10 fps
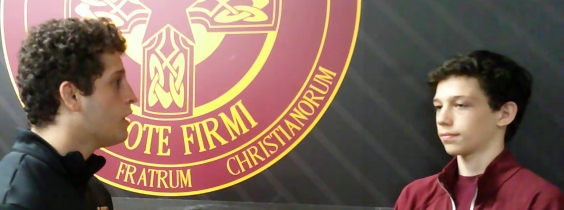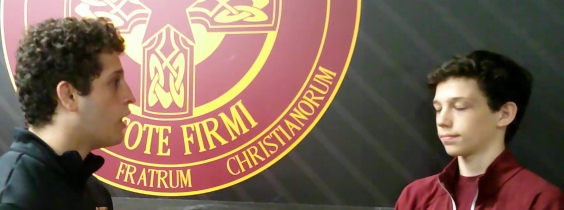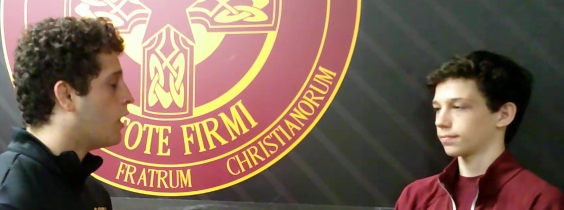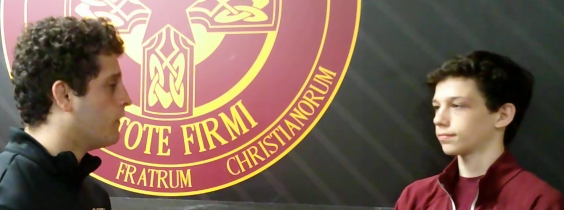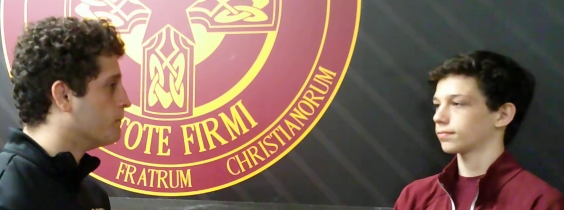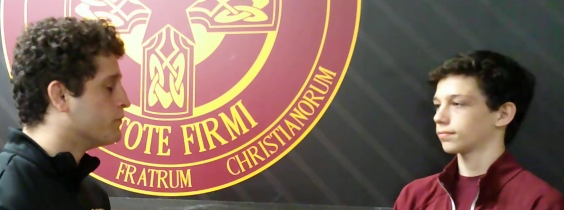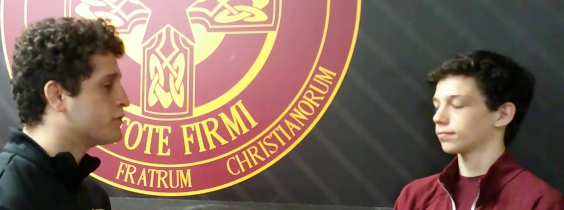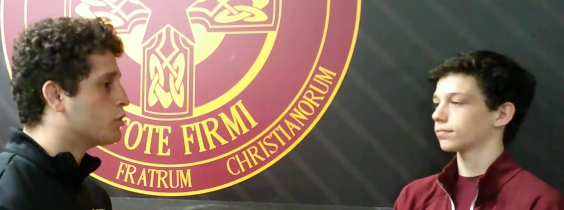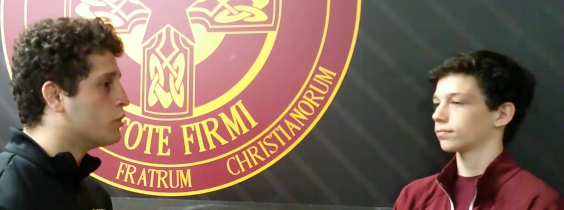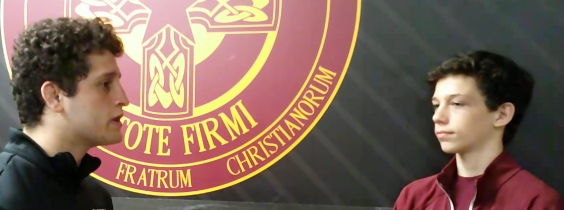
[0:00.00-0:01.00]
Speaker 1: Um,
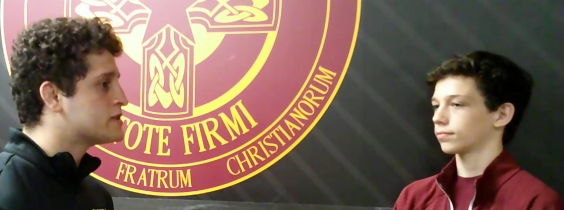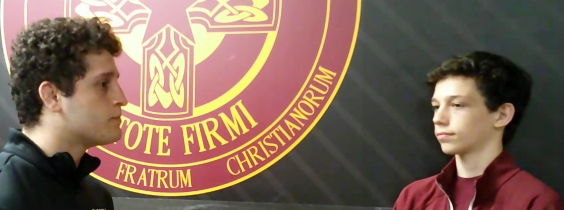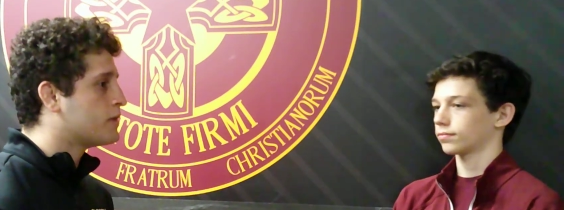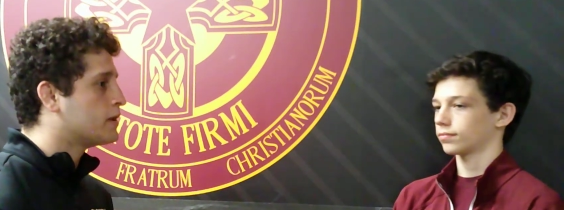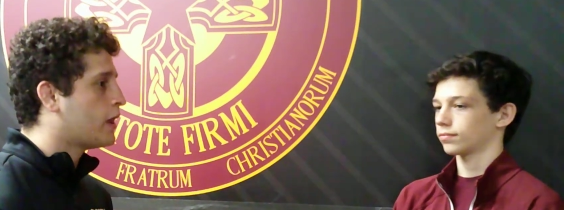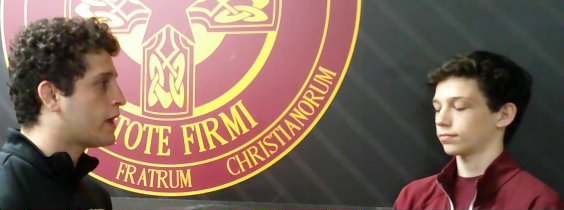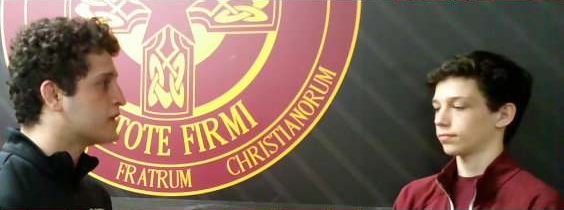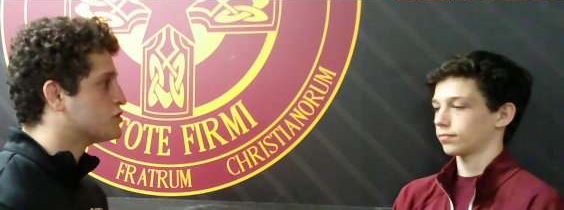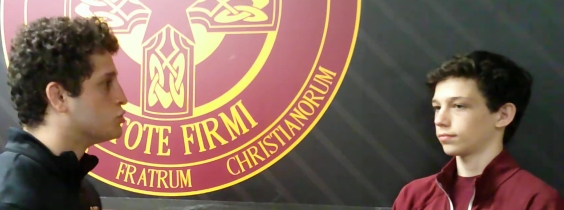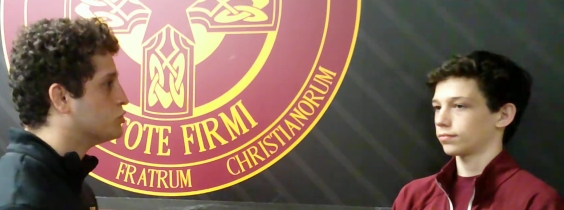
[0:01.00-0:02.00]
so what has it been like
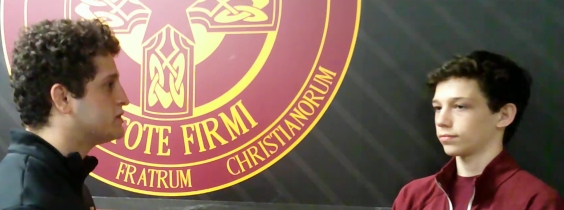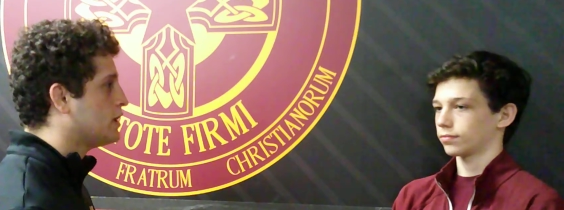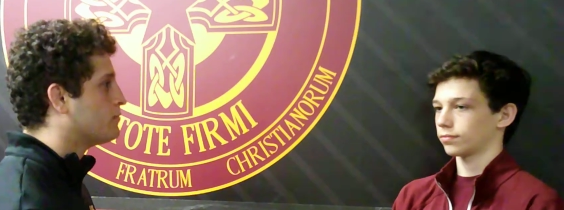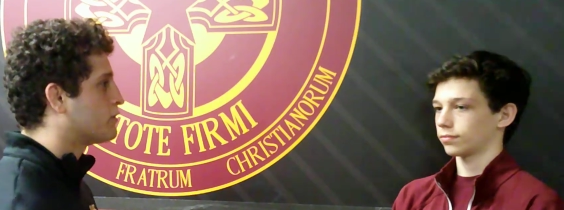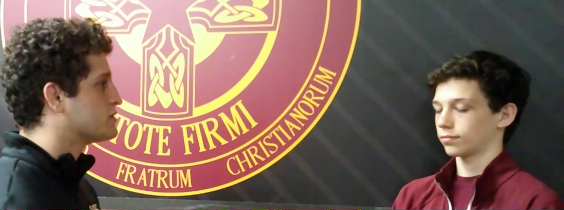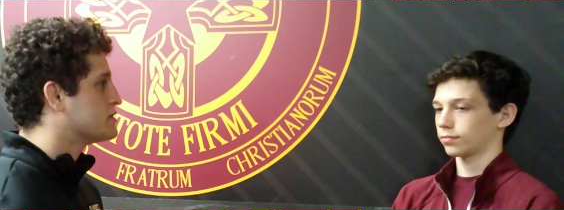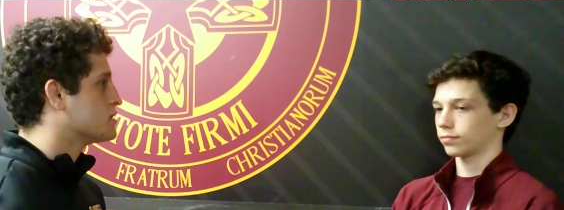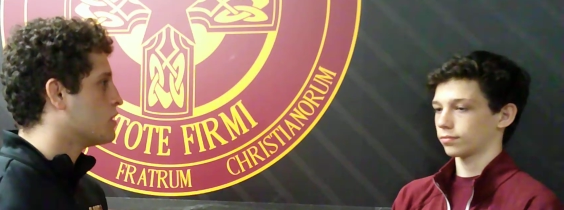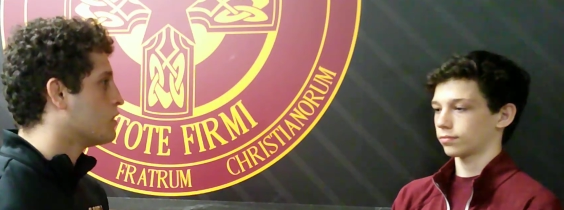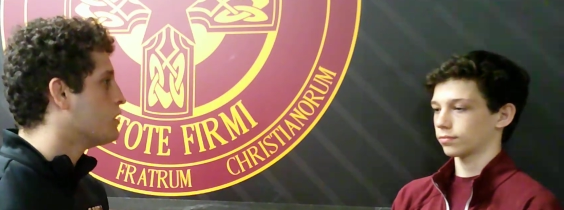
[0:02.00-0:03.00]
as a dual team versus
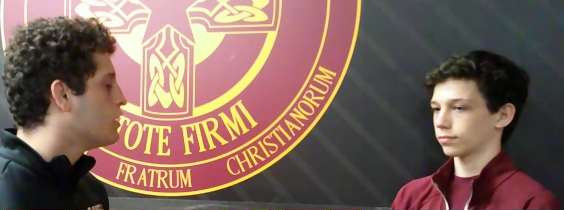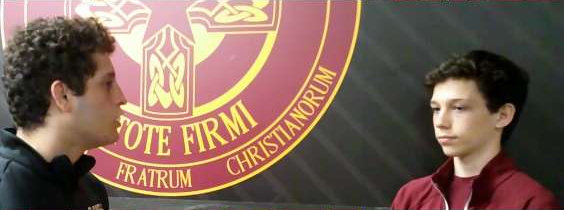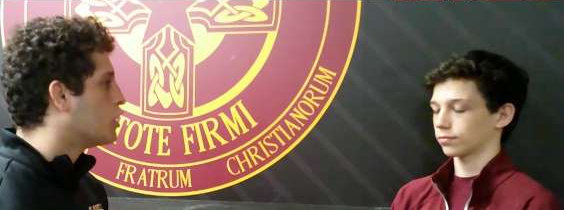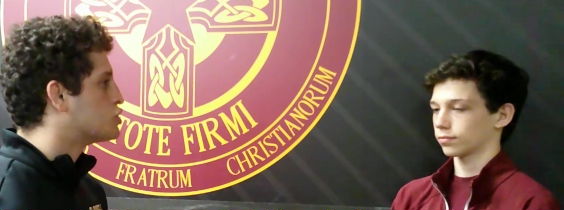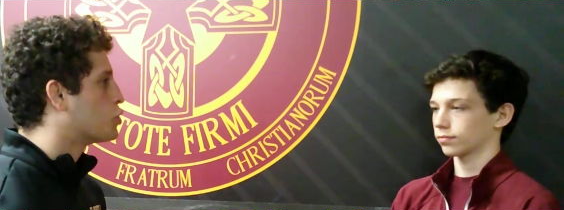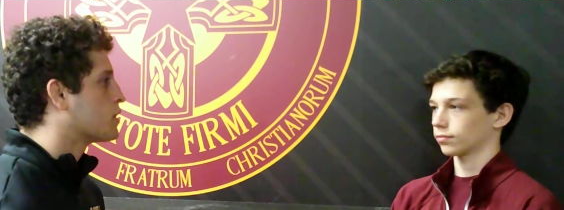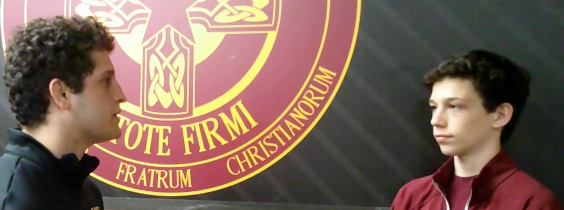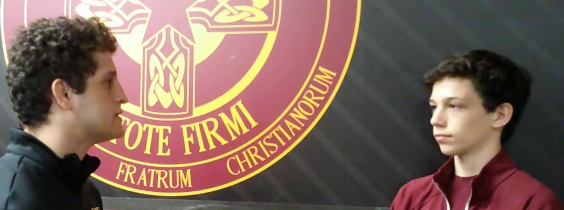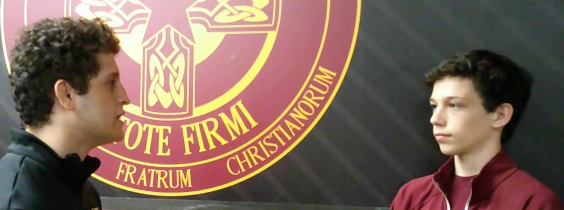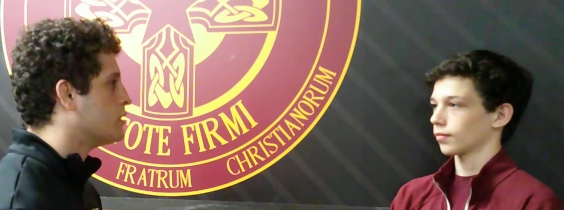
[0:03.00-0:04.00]
a, a
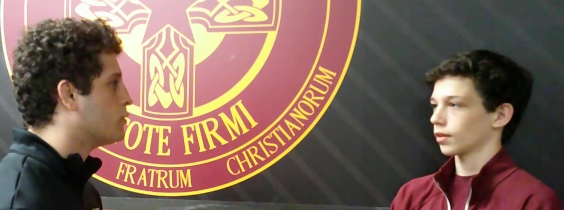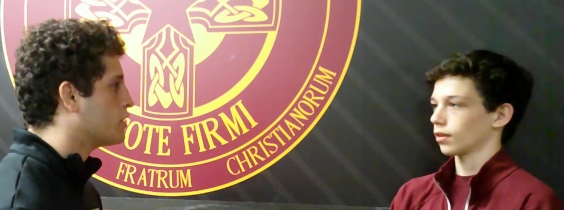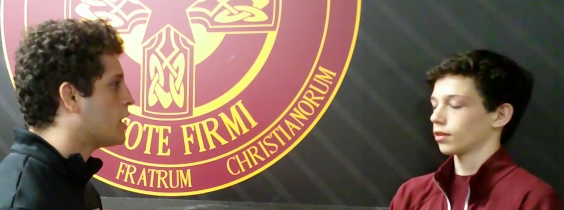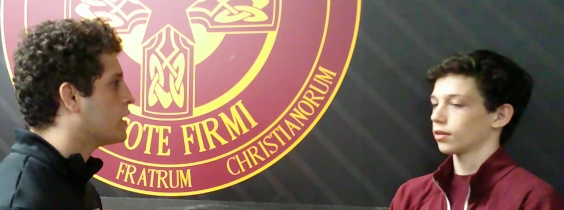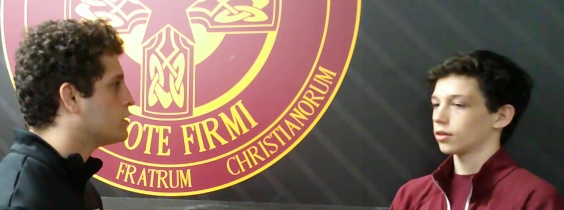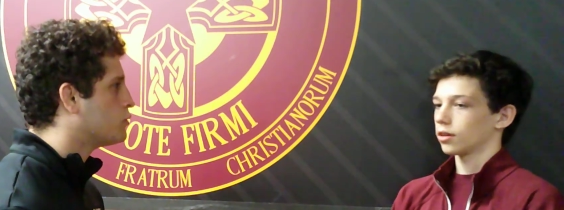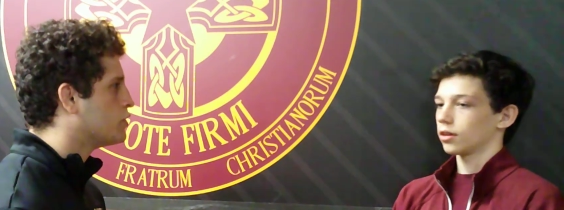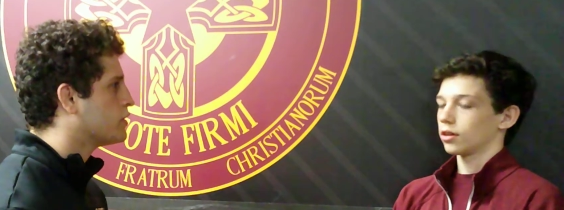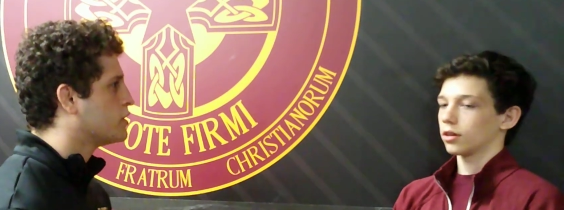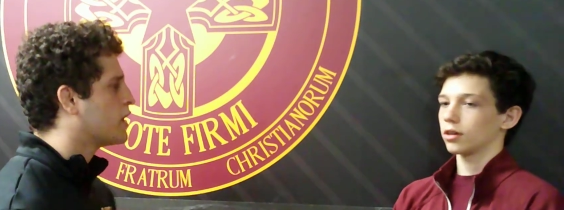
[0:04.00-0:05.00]
tournament team? Where do you guys, where do
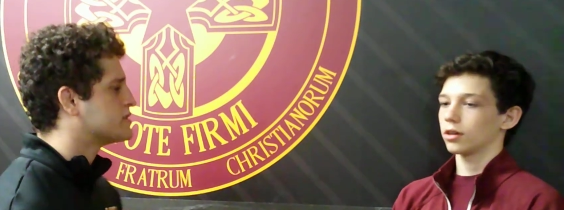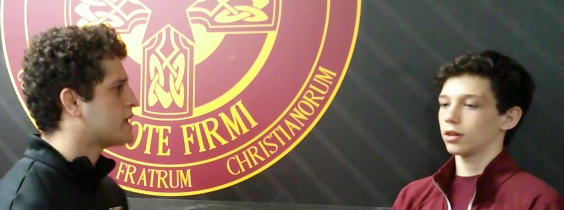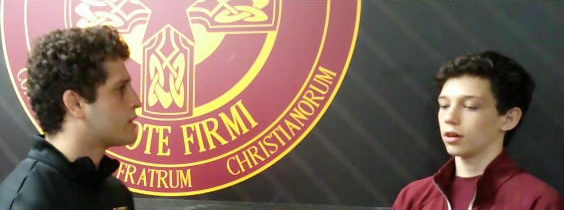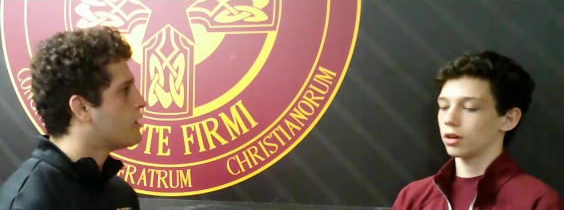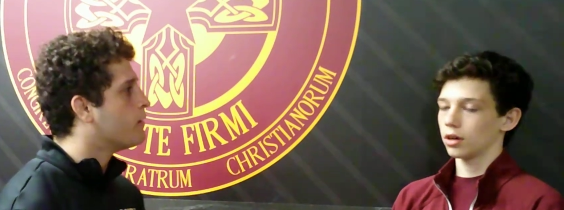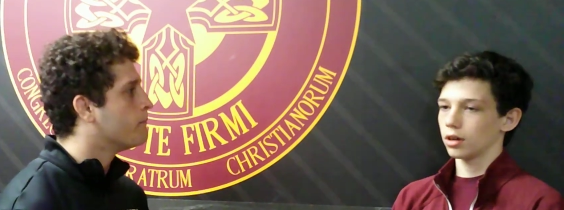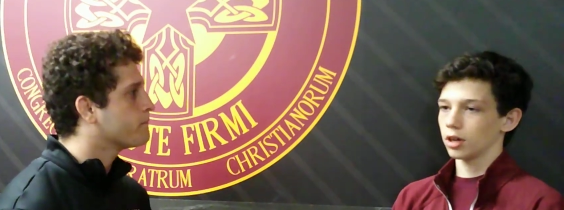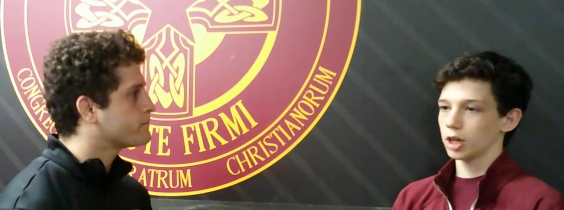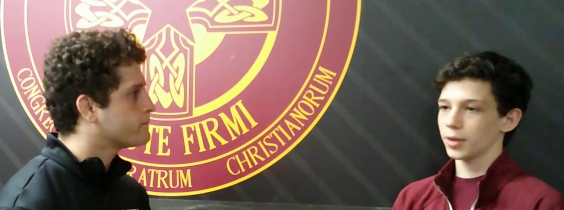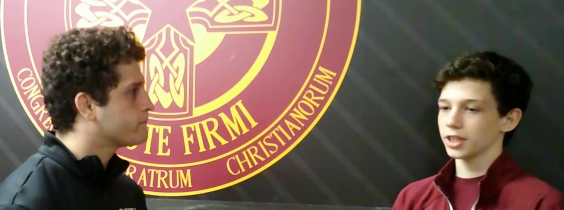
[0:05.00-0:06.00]
you think you guys stack up?
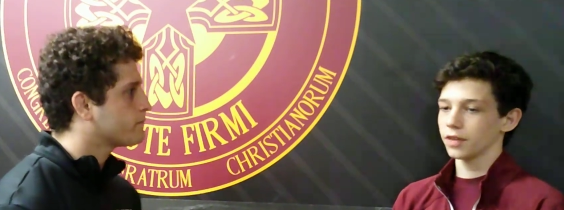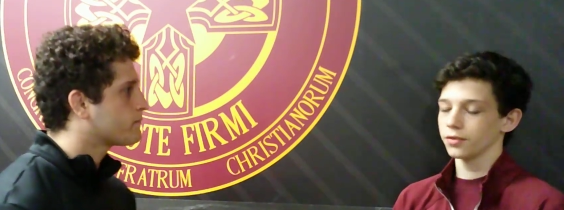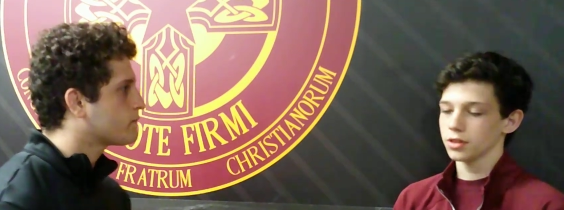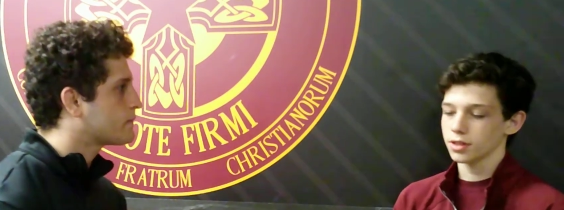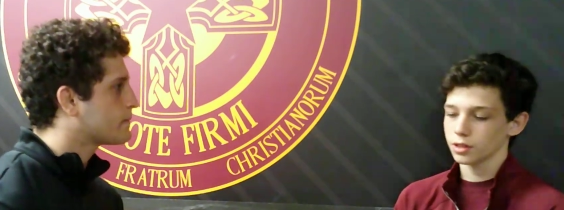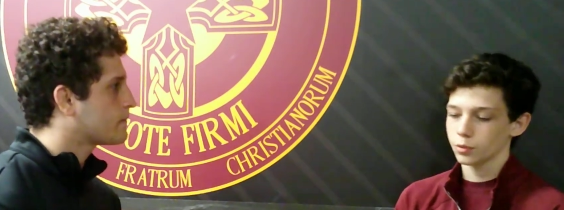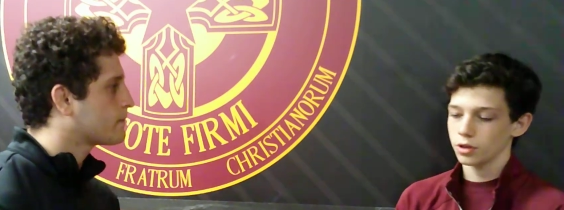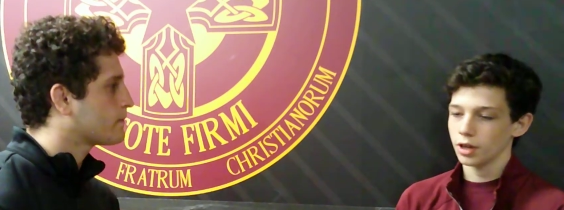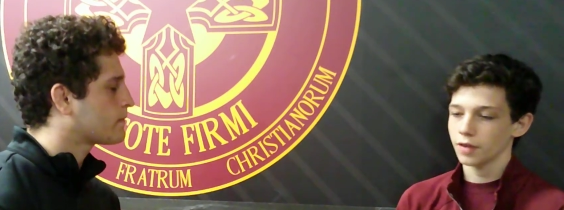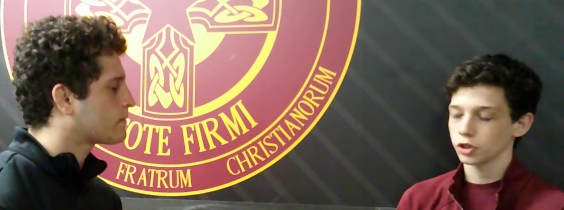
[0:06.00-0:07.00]
Speaker 2: Um, I definitely think we have a